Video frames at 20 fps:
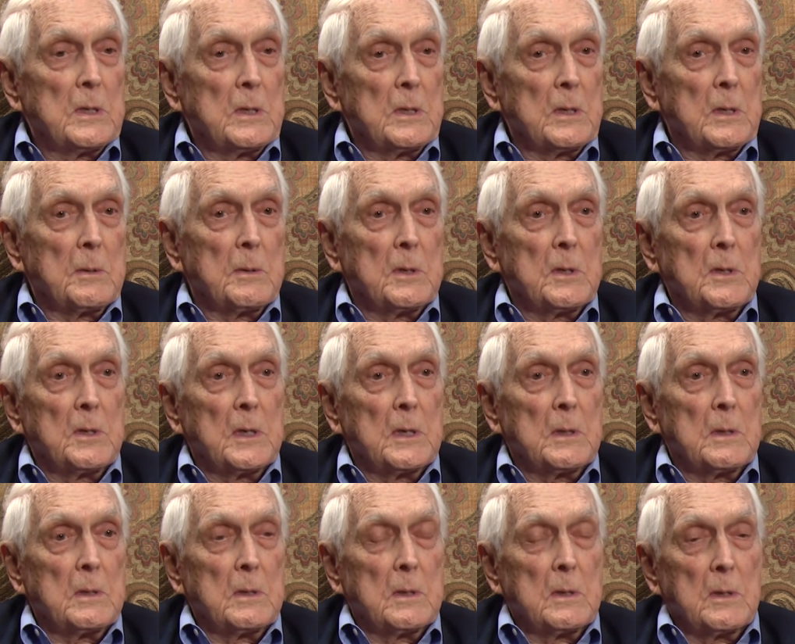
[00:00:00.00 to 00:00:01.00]
that, that
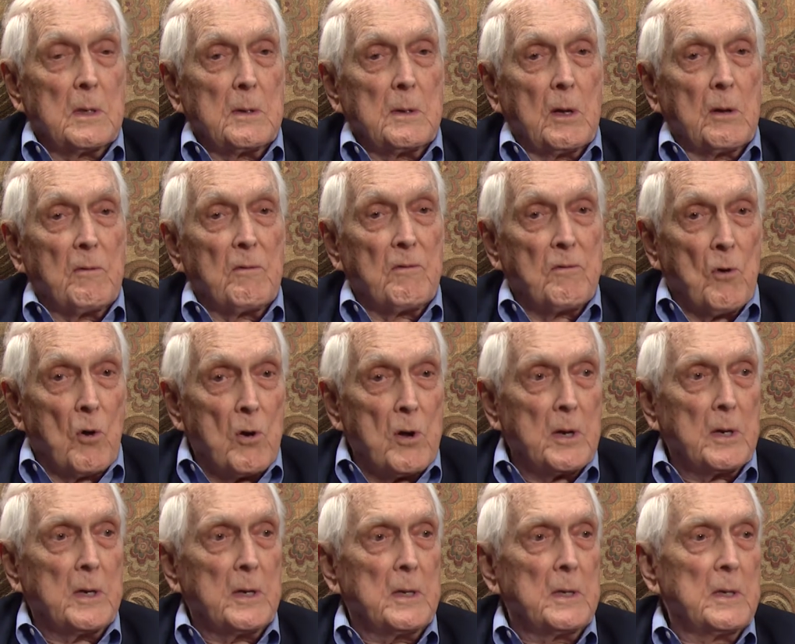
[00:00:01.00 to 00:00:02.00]

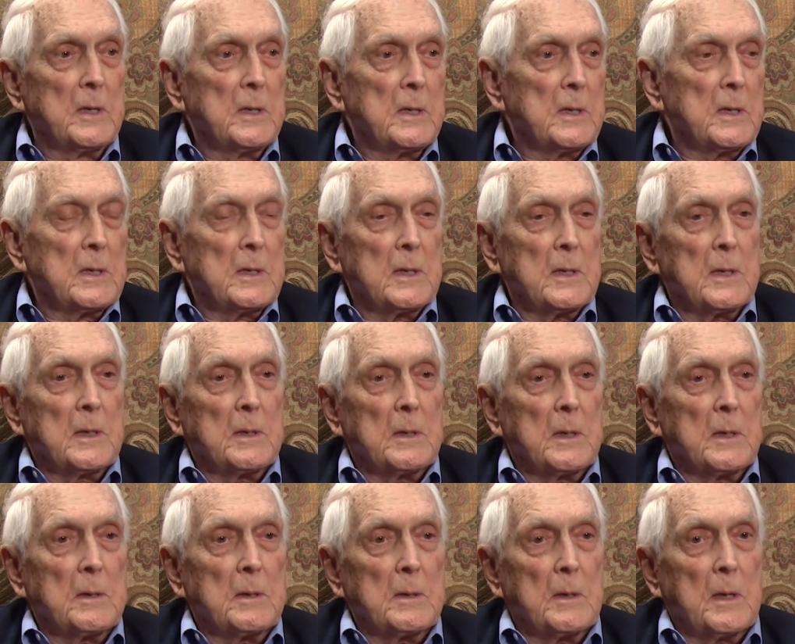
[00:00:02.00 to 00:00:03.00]
avoided
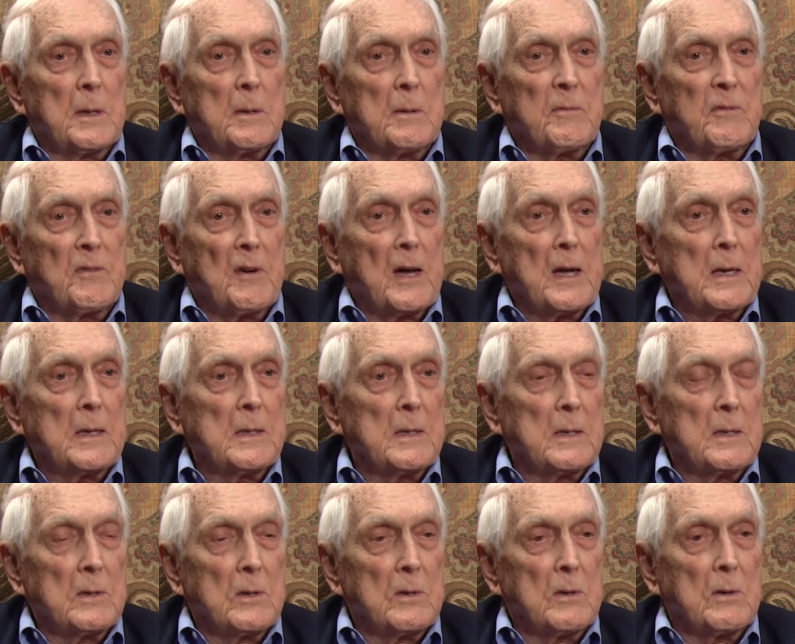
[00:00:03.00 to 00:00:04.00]
uh, a fight
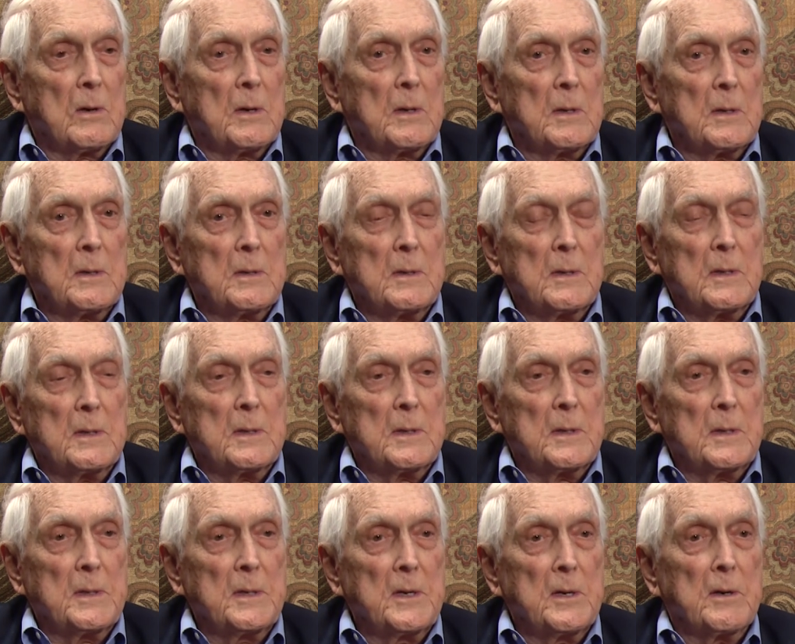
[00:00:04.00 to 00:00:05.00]
or a,
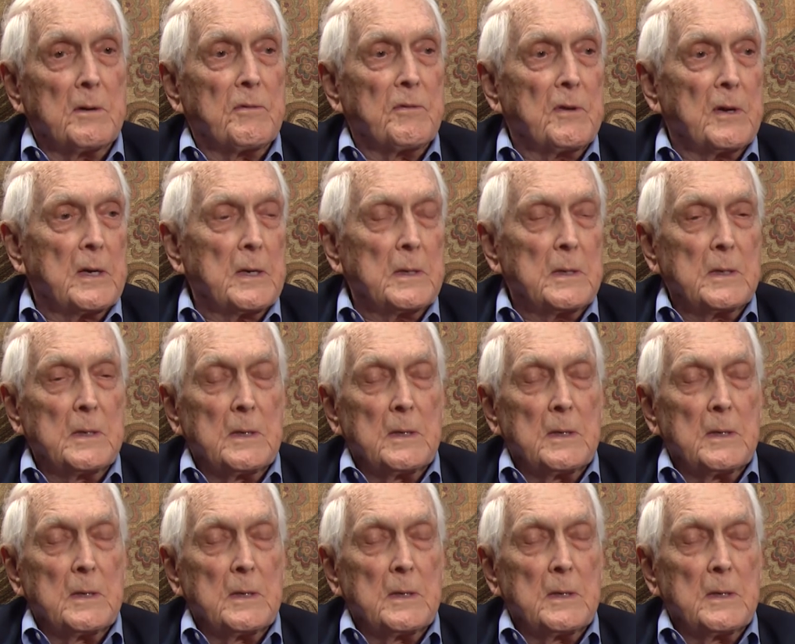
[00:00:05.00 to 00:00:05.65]
a near fight.